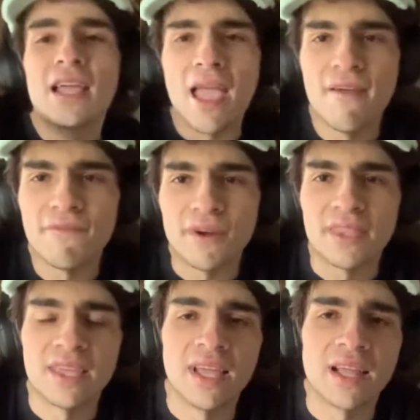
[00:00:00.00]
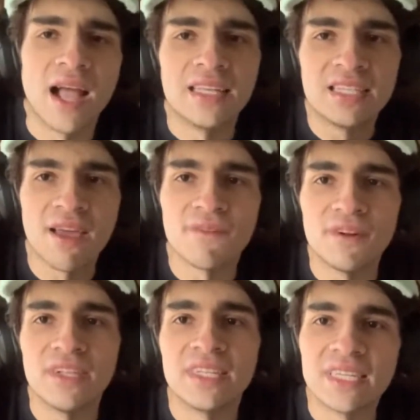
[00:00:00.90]
Everything. I
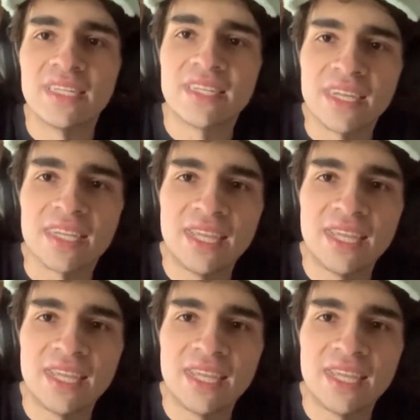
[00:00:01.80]
definitely didn't get